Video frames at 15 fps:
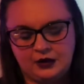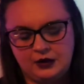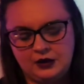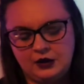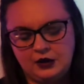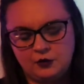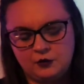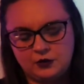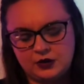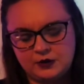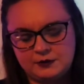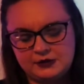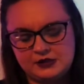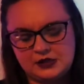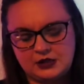We're going to be
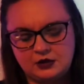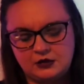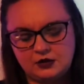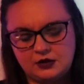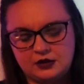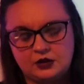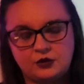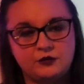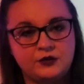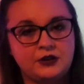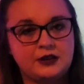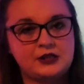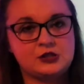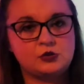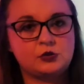taking a look at their
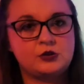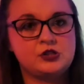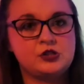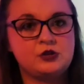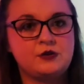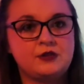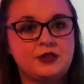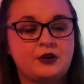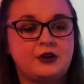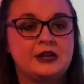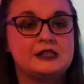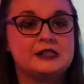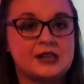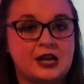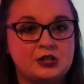feelings towards you, their
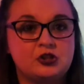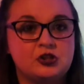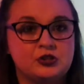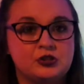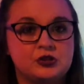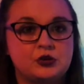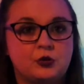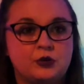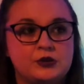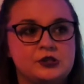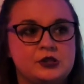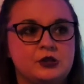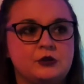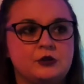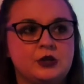intentions towards
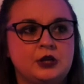you,